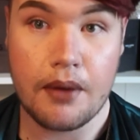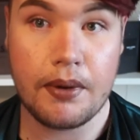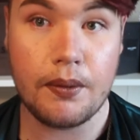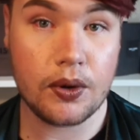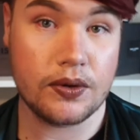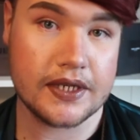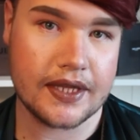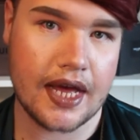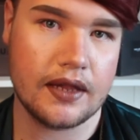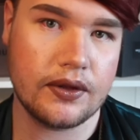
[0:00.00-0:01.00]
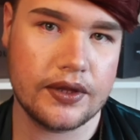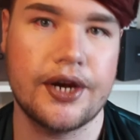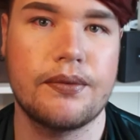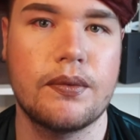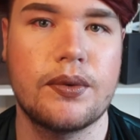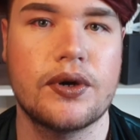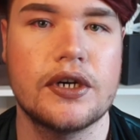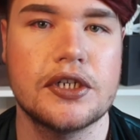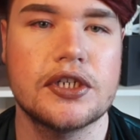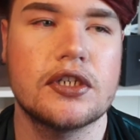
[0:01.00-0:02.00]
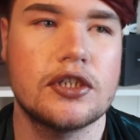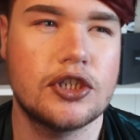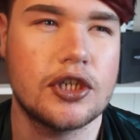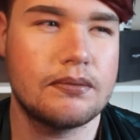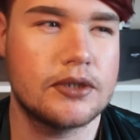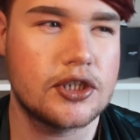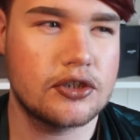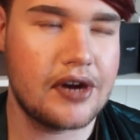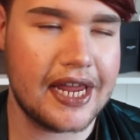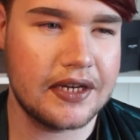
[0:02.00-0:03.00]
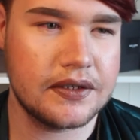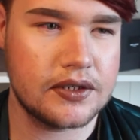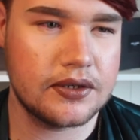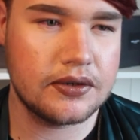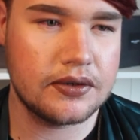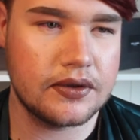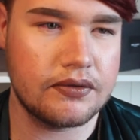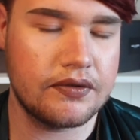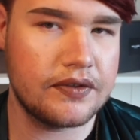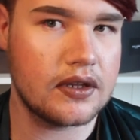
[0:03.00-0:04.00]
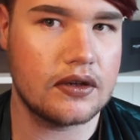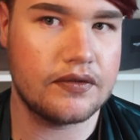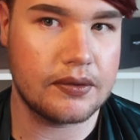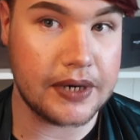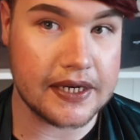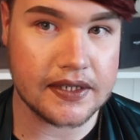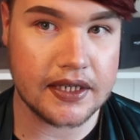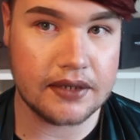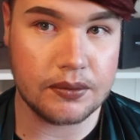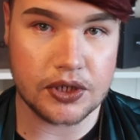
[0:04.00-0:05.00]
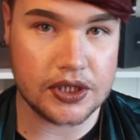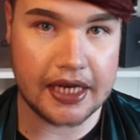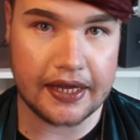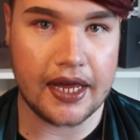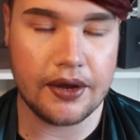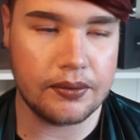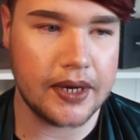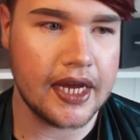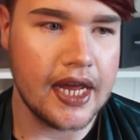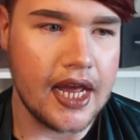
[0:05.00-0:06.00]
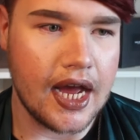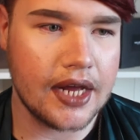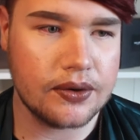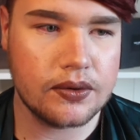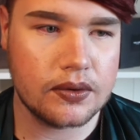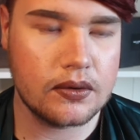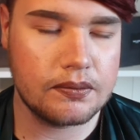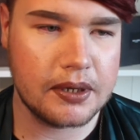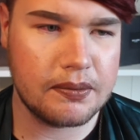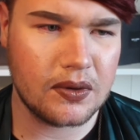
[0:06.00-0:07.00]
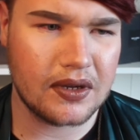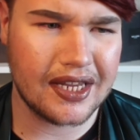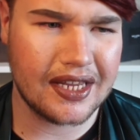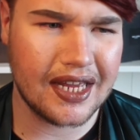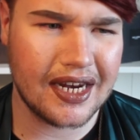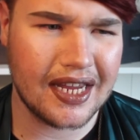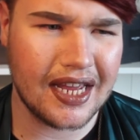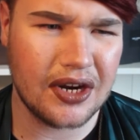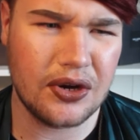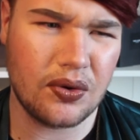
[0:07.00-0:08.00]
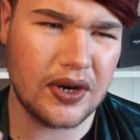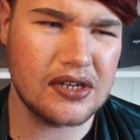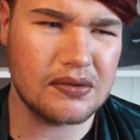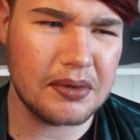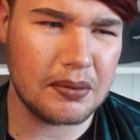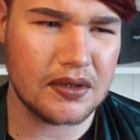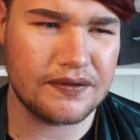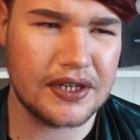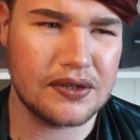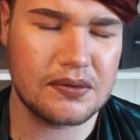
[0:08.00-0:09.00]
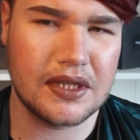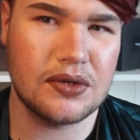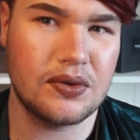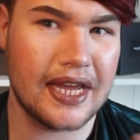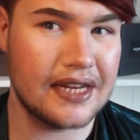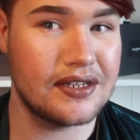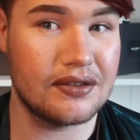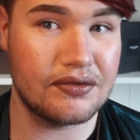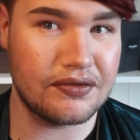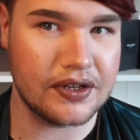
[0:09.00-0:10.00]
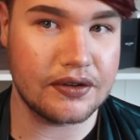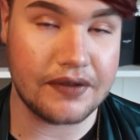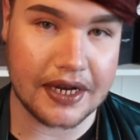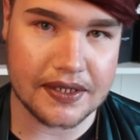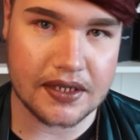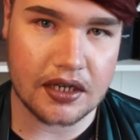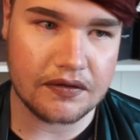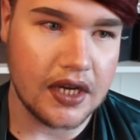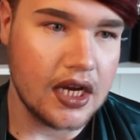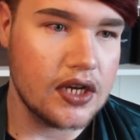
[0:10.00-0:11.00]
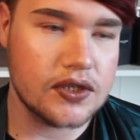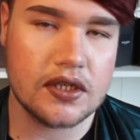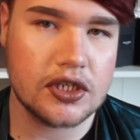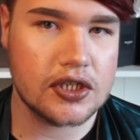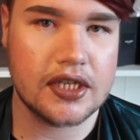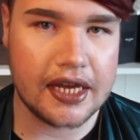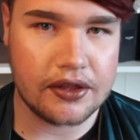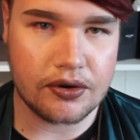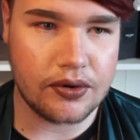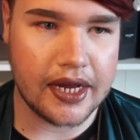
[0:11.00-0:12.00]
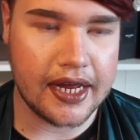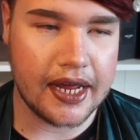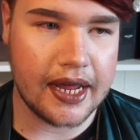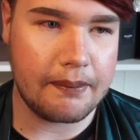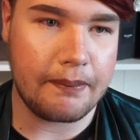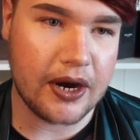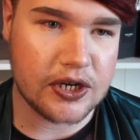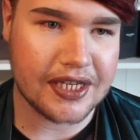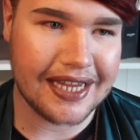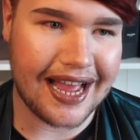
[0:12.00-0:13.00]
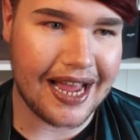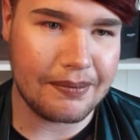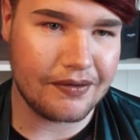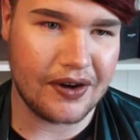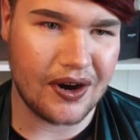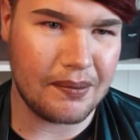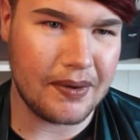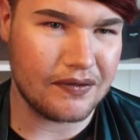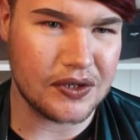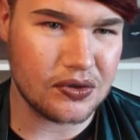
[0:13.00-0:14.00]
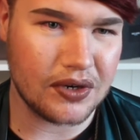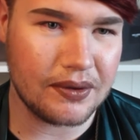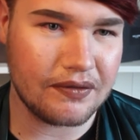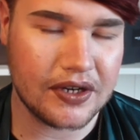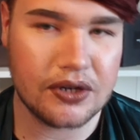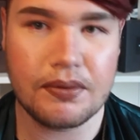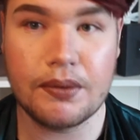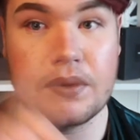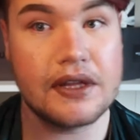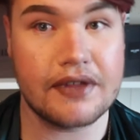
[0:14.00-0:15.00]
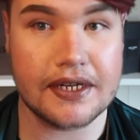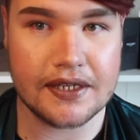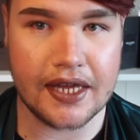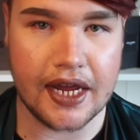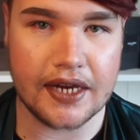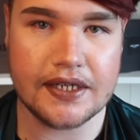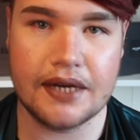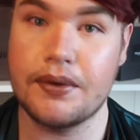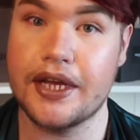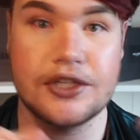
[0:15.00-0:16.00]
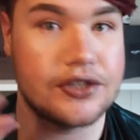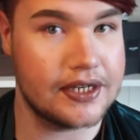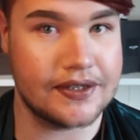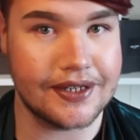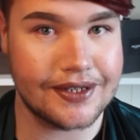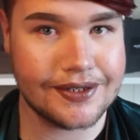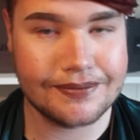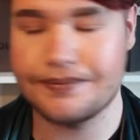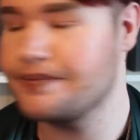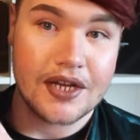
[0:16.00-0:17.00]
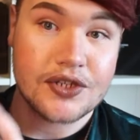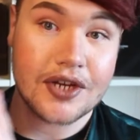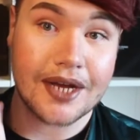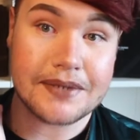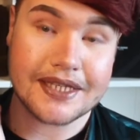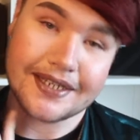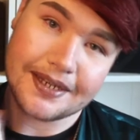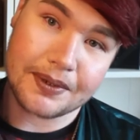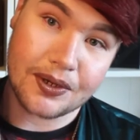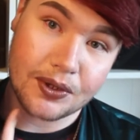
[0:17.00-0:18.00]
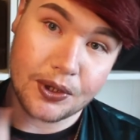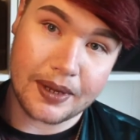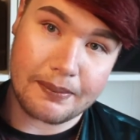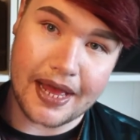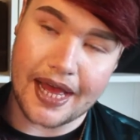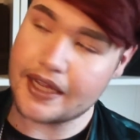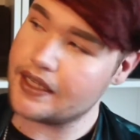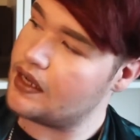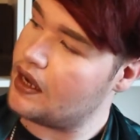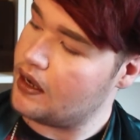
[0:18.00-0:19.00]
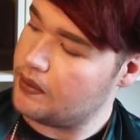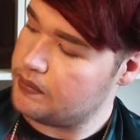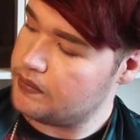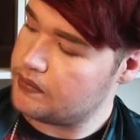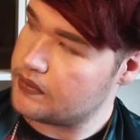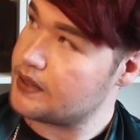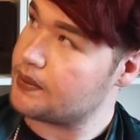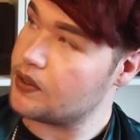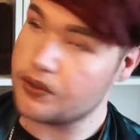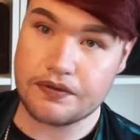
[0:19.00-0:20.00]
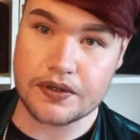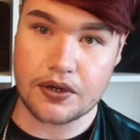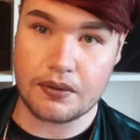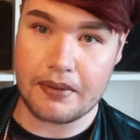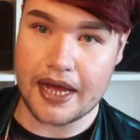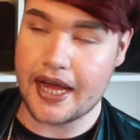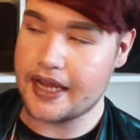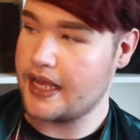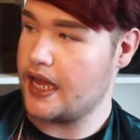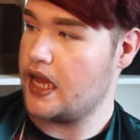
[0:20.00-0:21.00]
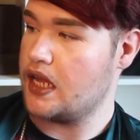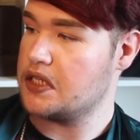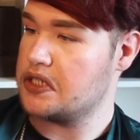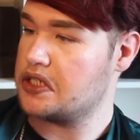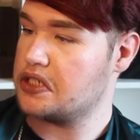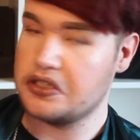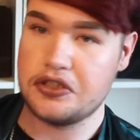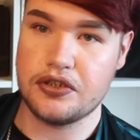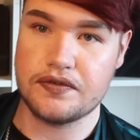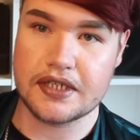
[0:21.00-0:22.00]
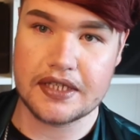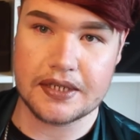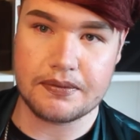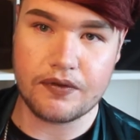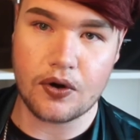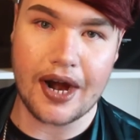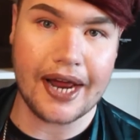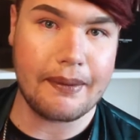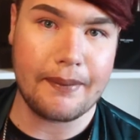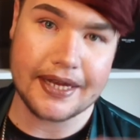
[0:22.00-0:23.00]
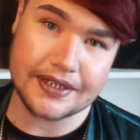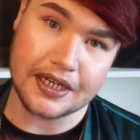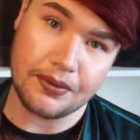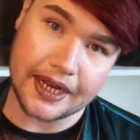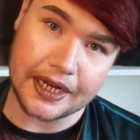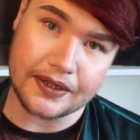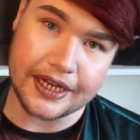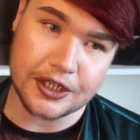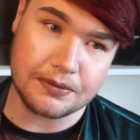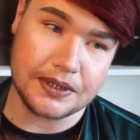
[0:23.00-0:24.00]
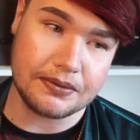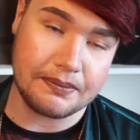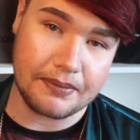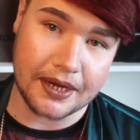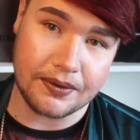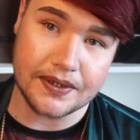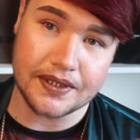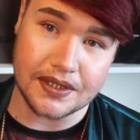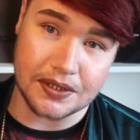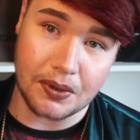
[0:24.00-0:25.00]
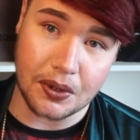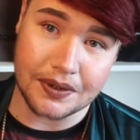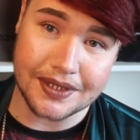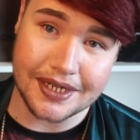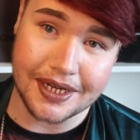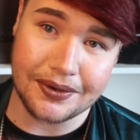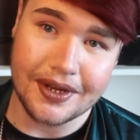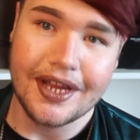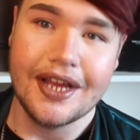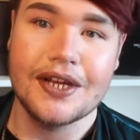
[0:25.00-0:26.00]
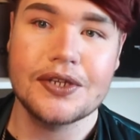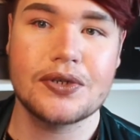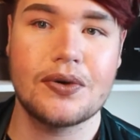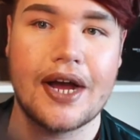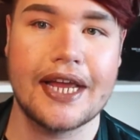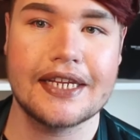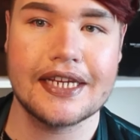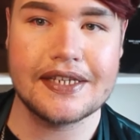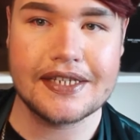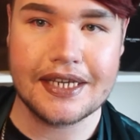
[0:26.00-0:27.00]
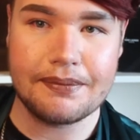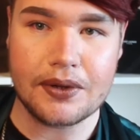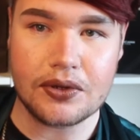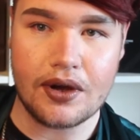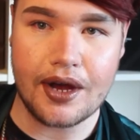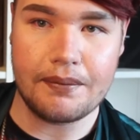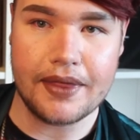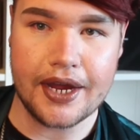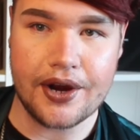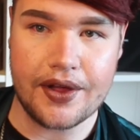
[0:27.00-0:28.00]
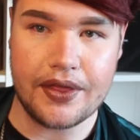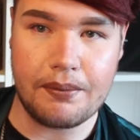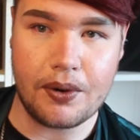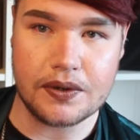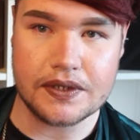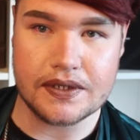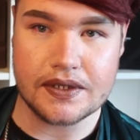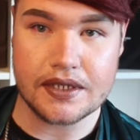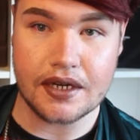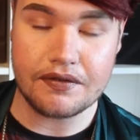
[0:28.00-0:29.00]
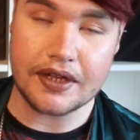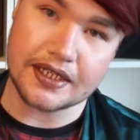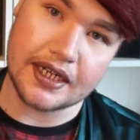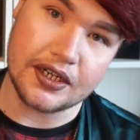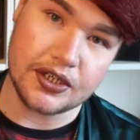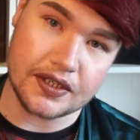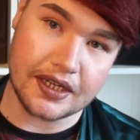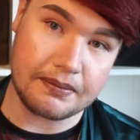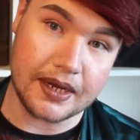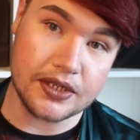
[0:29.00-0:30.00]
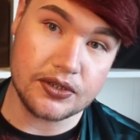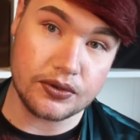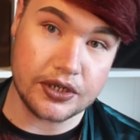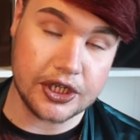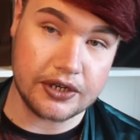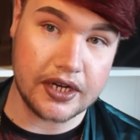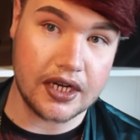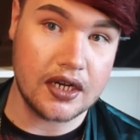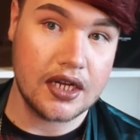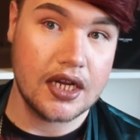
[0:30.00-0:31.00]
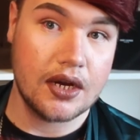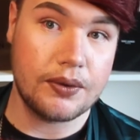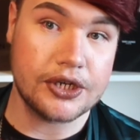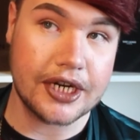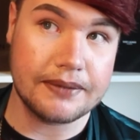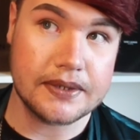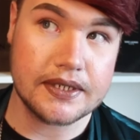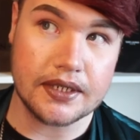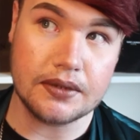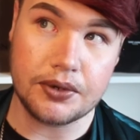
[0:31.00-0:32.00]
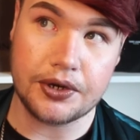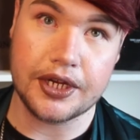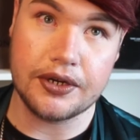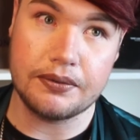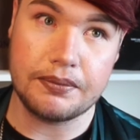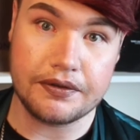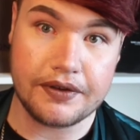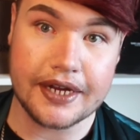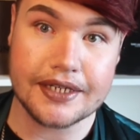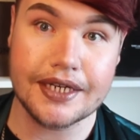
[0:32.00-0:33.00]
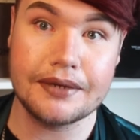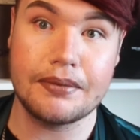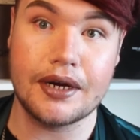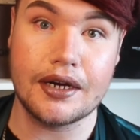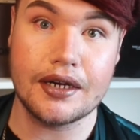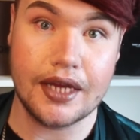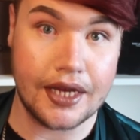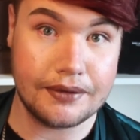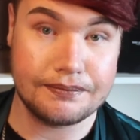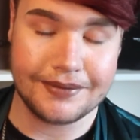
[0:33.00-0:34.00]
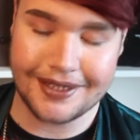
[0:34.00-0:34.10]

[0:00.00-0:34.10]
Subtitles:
But we'll go into that a little later. We're going to just jump straight into the reveal of the bracelet. We'll just get that out of the way. I know people kind of get annoyed on people's videos when they don't get into the reveal fast enough. So let's just get through it. Personally, I prefer a bit of a story with the video, but we'll leave that to the end and we'll get straight into this. So it comes in the typical Louis bag, typical Louis Vuitton bag, and you've seen these before. I'm amassing quite a collection between big ones and small ones now, so I tend to keep a lot up there in the boxes and stuff. That's kind of just like my storage area, which I'm still working on perfecting, but hey.